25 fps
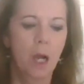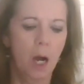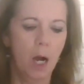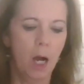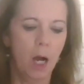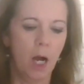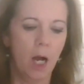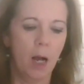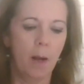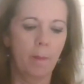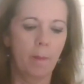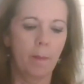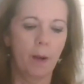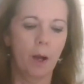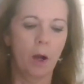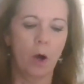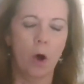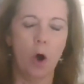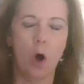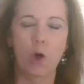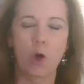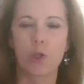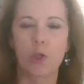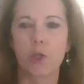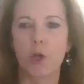Um,
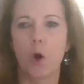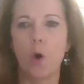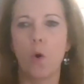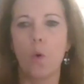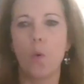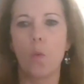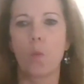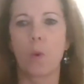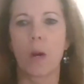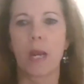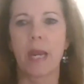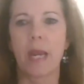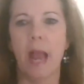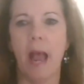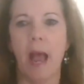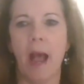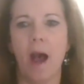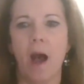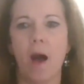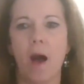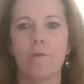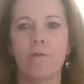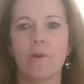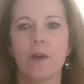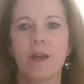also, we
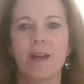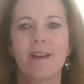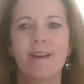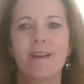have